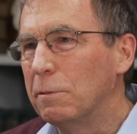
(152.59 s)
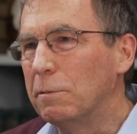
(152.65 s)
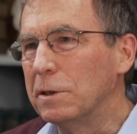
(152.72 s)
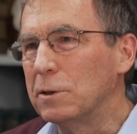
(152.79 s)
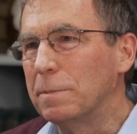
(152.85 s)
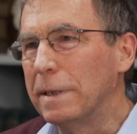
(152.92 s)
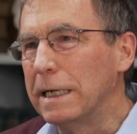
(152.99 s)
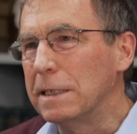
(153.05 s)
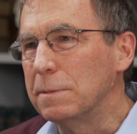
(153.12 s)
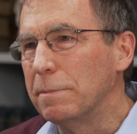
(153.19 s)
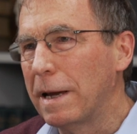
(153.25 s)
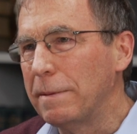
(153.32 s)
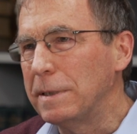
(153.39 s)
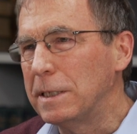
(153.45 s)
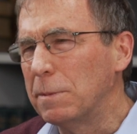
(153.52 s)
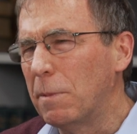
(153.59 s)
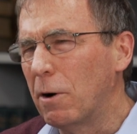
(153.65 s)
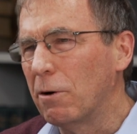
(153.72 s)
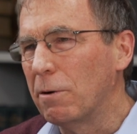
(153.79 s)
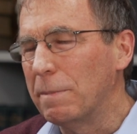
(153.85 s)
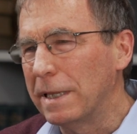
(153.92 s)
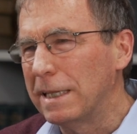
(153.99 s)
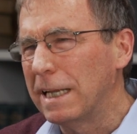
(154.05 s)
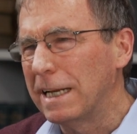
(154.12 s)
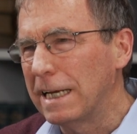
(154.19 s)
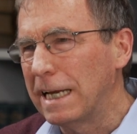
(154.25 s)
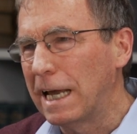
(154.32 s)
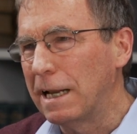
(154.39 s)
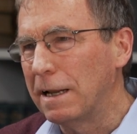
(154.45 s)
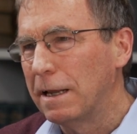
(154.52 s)
which means maybe tomorrow, but then
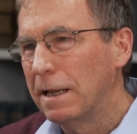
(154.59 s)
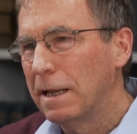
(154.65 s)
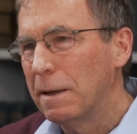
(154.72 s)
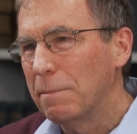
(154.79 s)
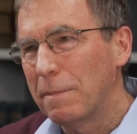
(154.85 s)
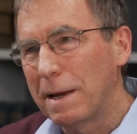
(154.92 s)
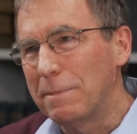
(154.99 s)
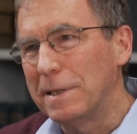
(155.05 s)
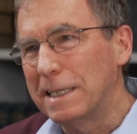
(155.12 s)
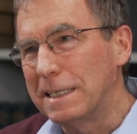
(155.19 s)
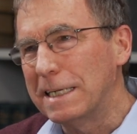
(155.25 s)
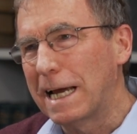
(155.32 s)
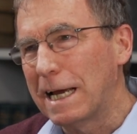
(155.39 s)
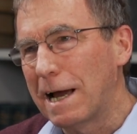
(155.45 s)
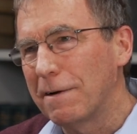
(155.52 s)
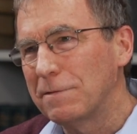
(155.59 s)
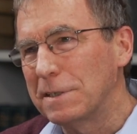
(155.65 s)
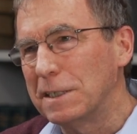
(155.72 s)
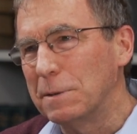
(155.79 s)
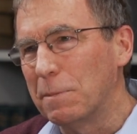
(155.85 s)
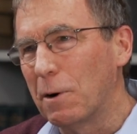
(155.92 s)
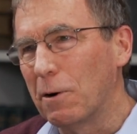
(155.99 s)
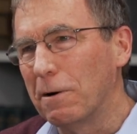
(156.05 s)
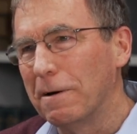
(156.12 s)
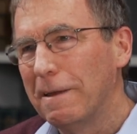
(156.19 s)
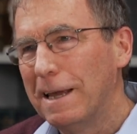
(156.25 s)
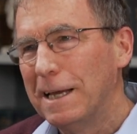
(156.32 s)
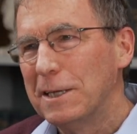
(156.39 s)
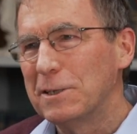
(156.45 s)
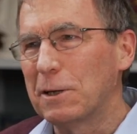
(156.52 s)
again, maybe the day after tomorrow.
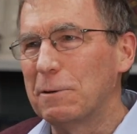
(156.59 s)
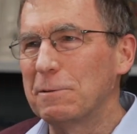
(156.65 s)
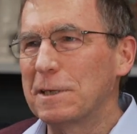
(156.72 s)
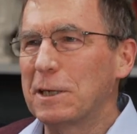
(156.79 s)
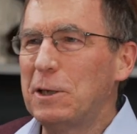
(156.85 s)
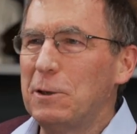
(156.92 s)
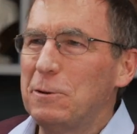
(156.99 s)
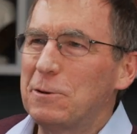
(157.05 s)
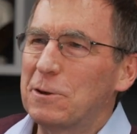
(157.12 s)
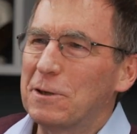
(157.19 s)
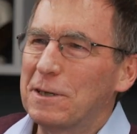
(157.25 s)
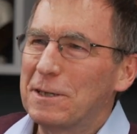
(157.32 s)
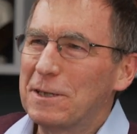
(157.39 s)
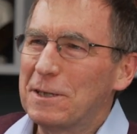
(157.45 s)
So there was a huge